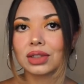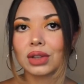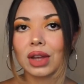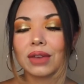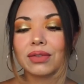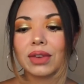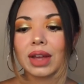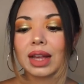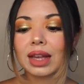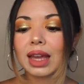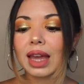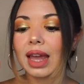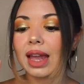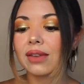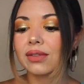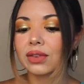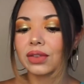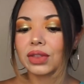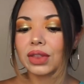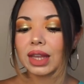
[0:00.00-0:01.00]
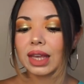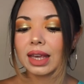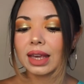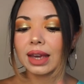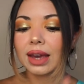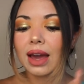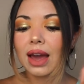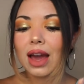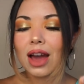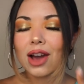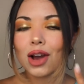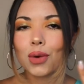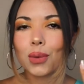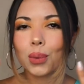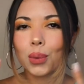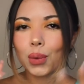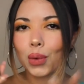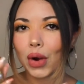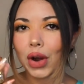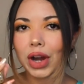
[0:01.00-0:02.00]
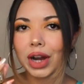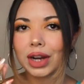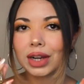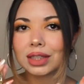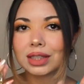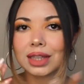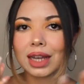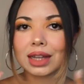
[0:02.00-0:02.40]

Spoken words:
So I feel like everything works,